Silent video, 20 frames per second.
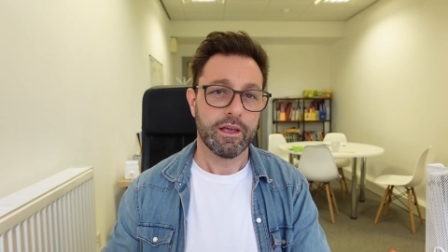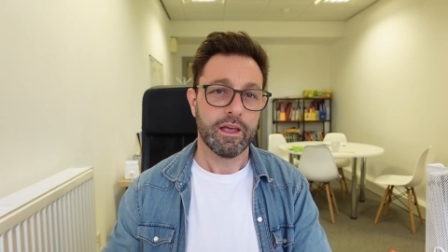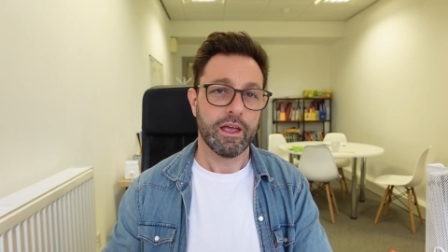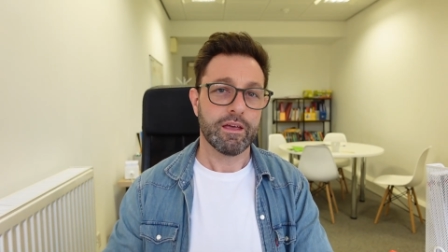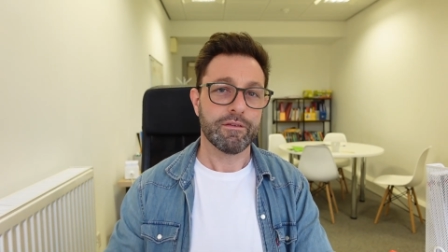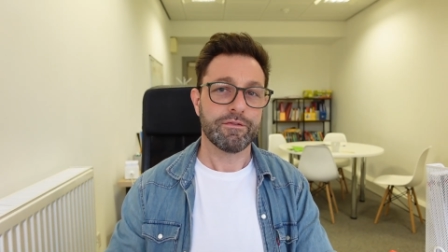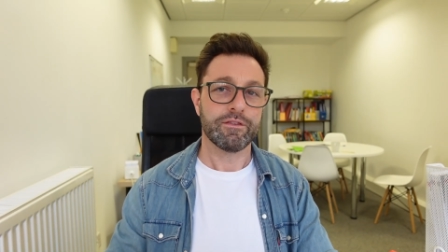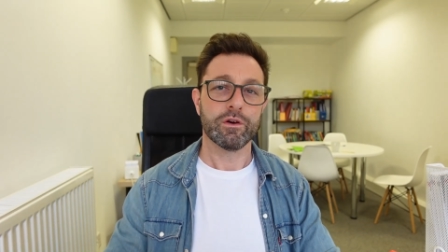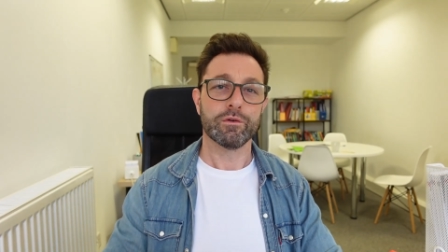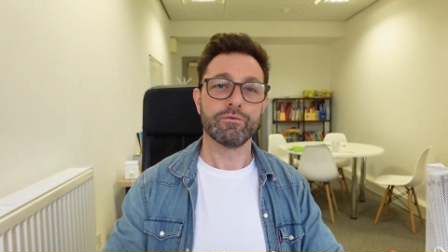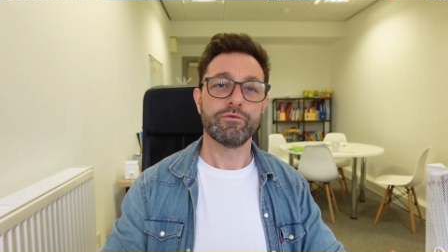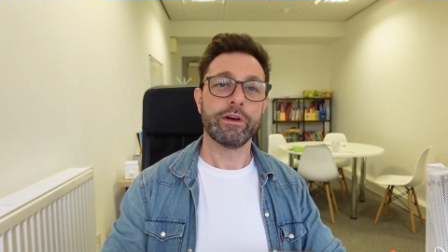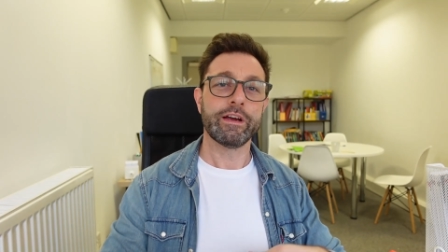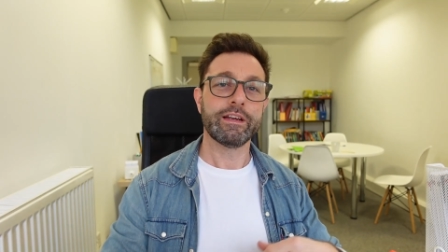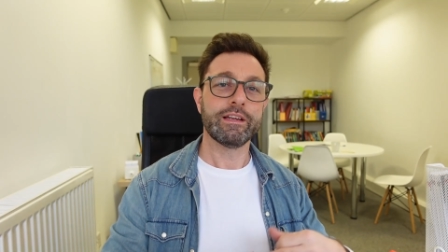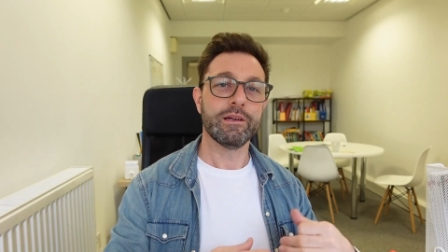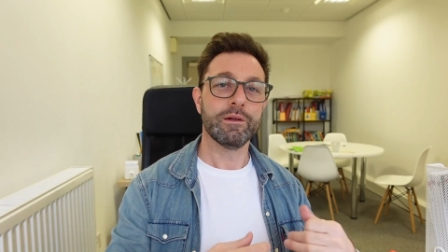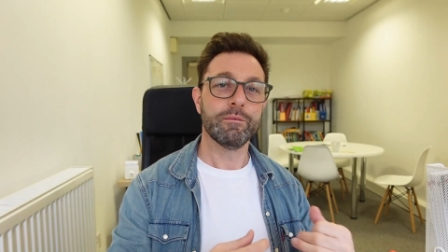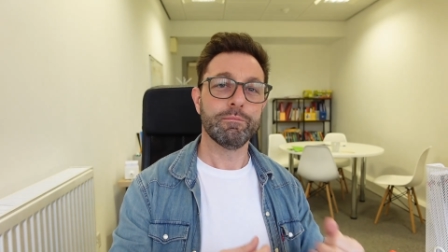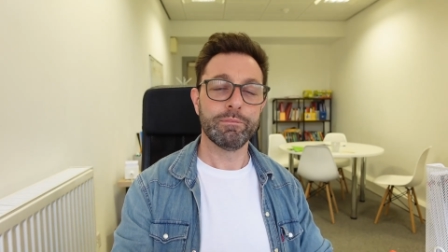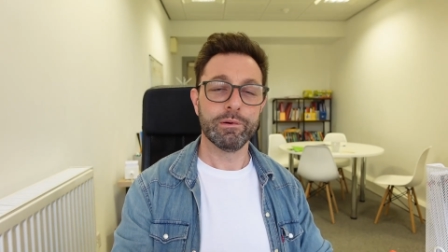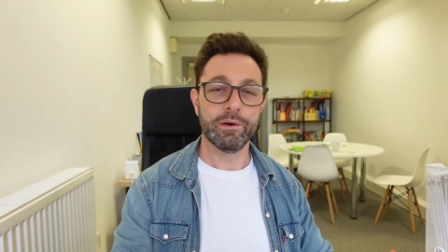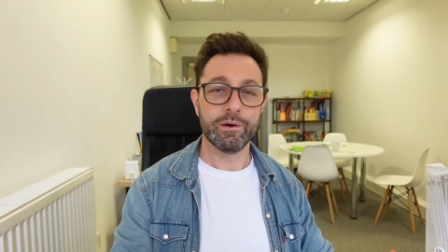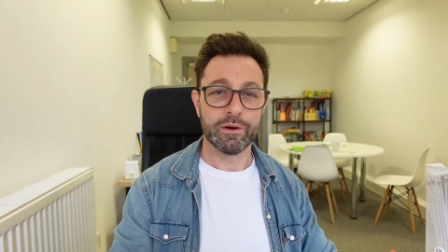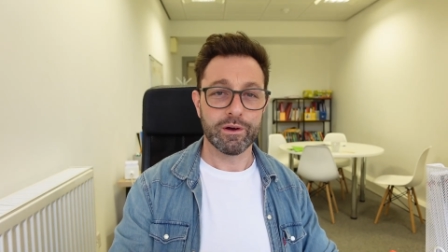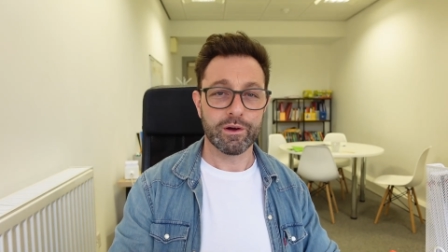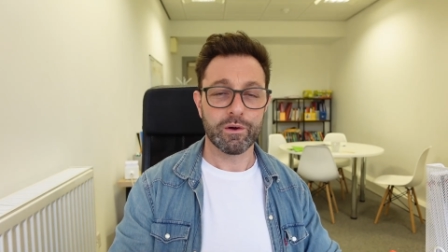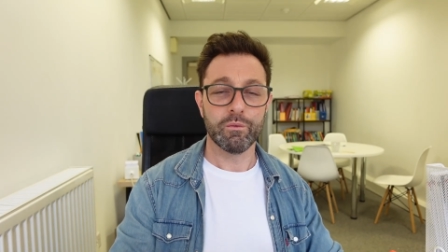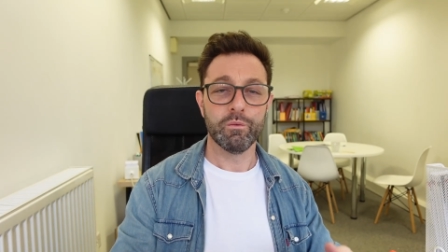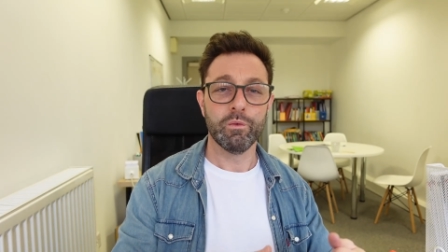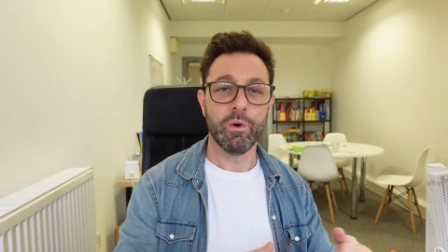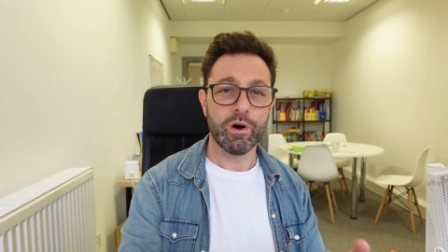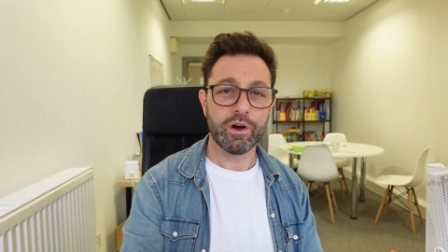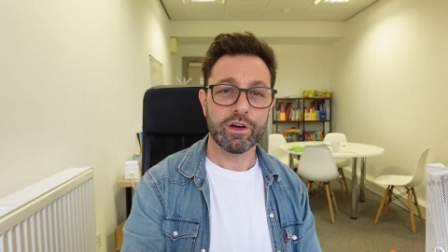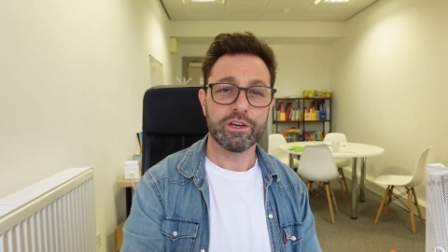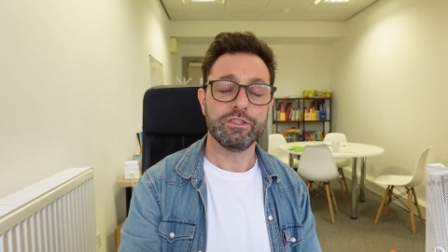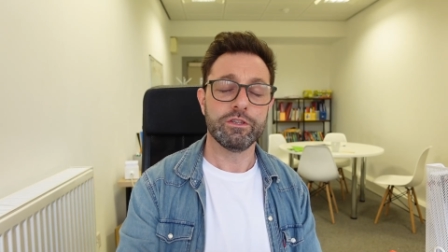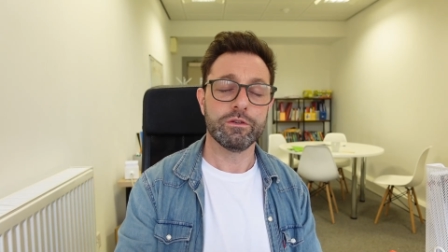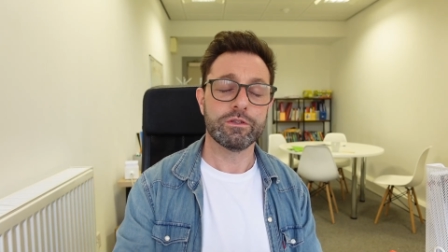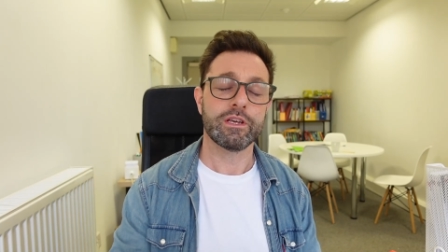If you're reading a book, what
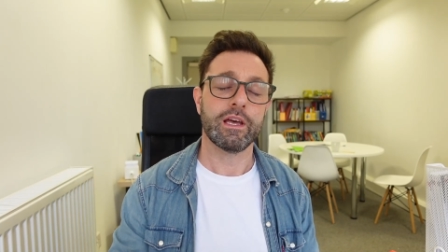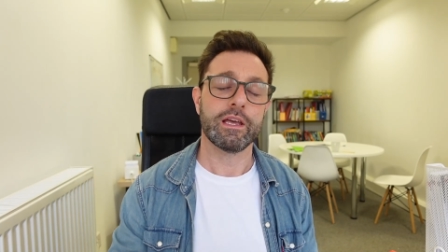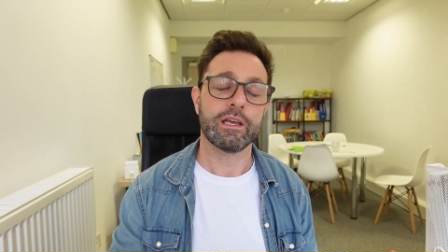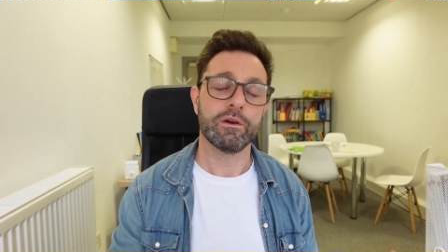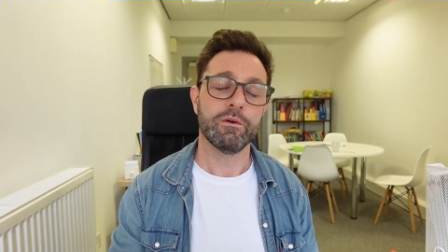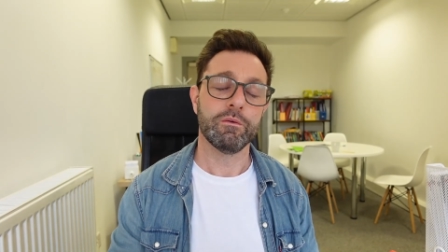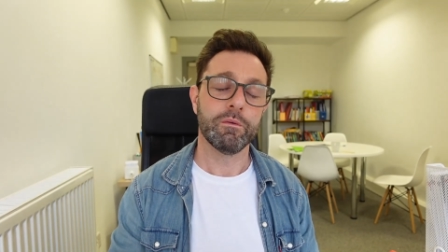can you take